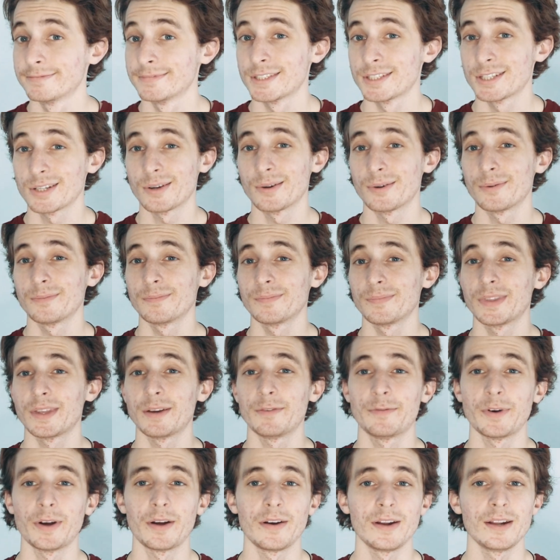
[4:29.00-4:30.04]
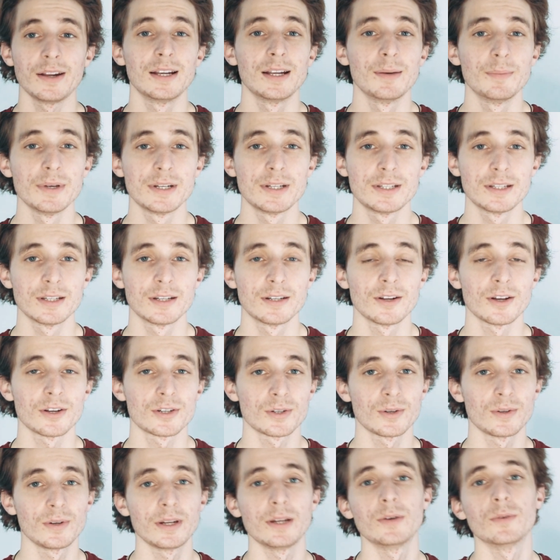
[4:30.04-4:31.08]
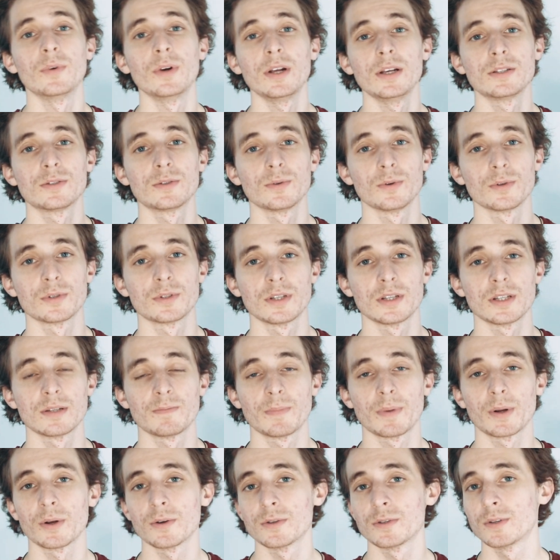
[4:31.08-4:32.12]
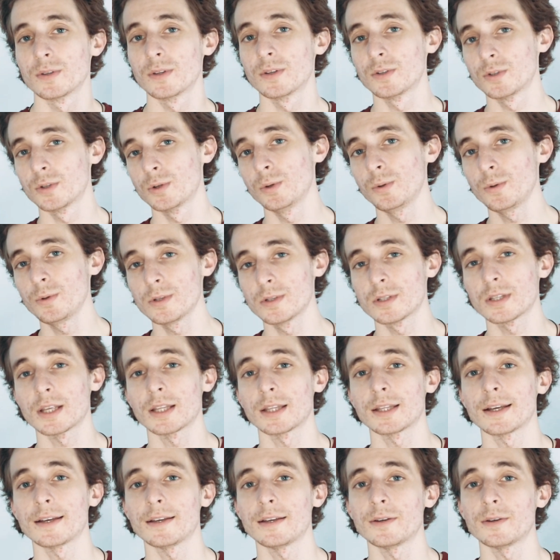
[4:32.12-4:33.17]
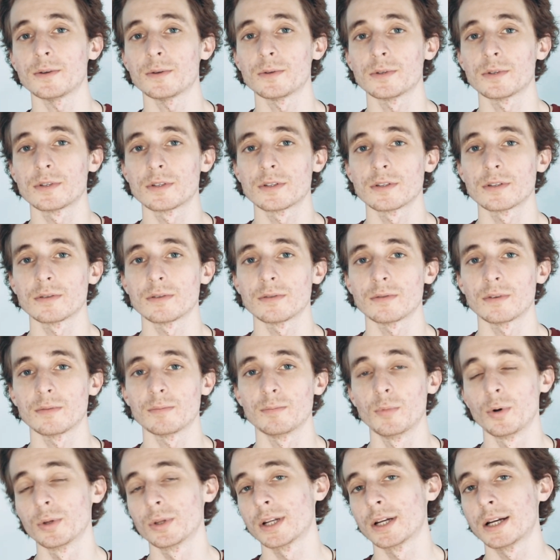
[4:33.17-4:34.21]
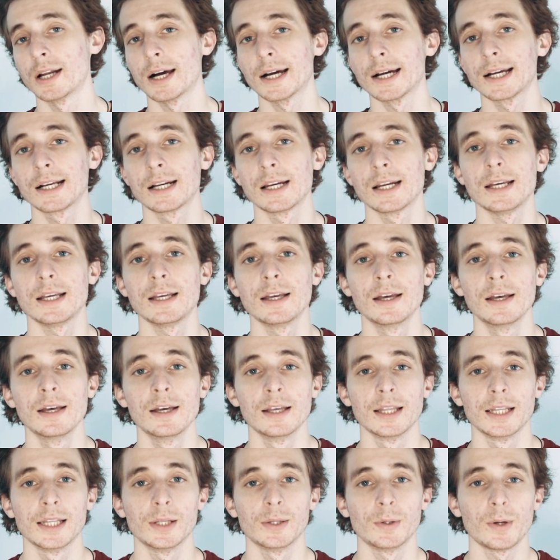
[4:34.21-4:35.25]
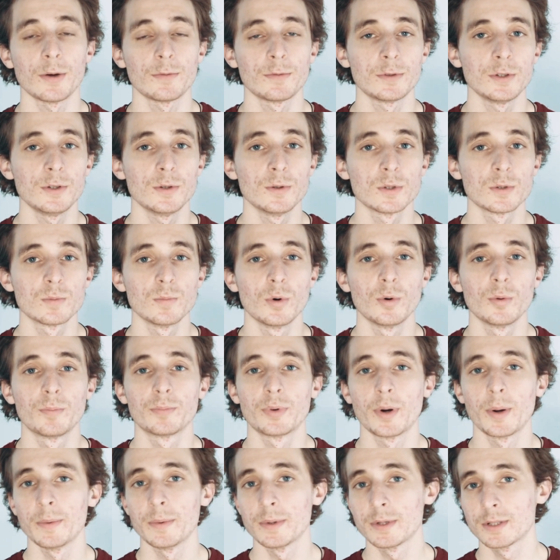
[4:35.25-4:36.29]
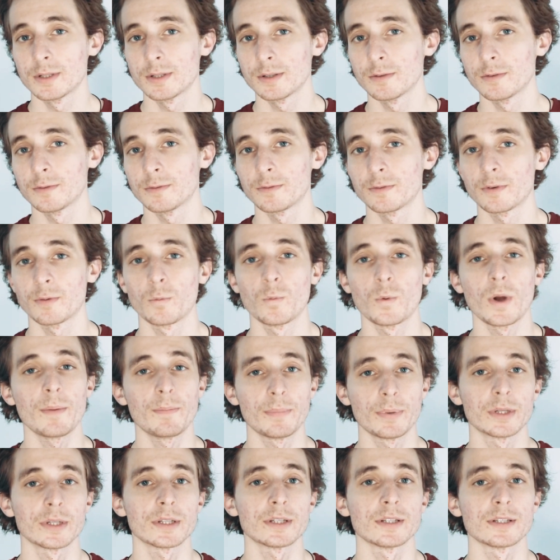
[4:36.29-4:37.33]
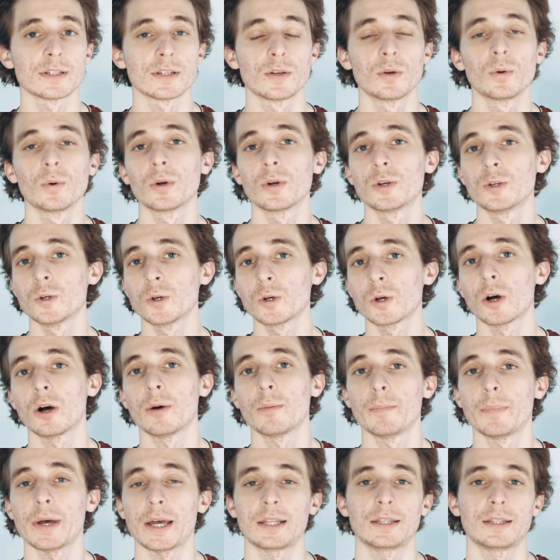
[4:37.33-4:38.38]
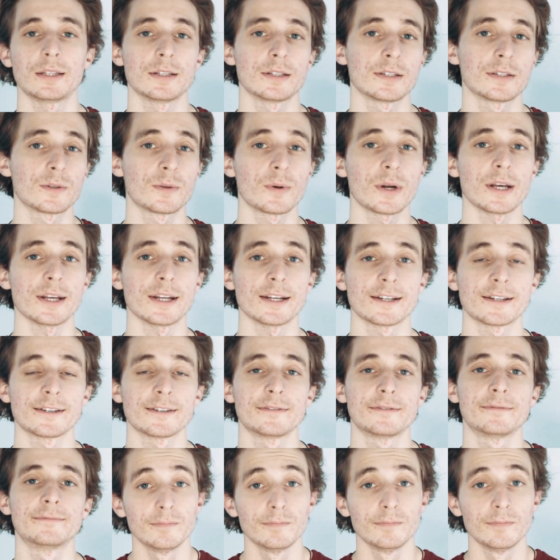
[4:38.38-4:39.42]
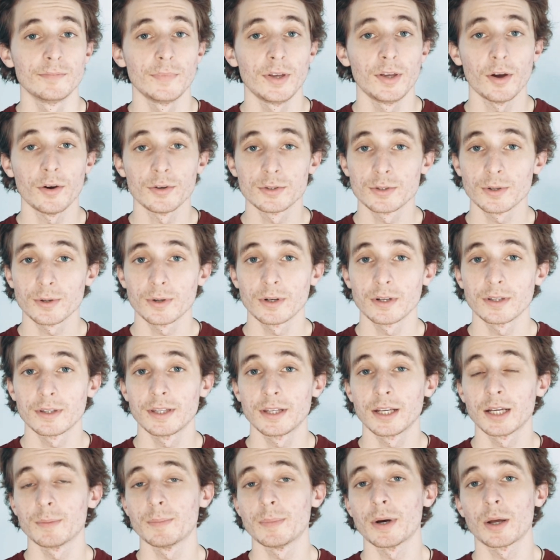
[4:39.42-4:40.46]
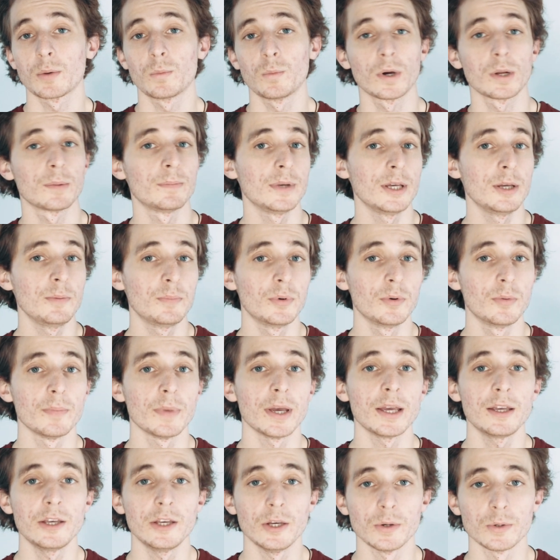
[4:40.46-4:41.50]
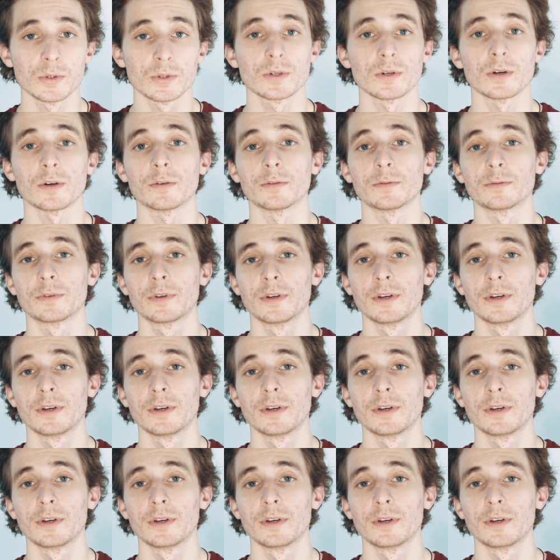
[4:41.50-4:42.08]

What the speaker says: So they're very limited not only in resources but also the tools that they use. More than likely, they'll have to use more primitive weapons in order to combat this threat. You also got to think about what people make use of.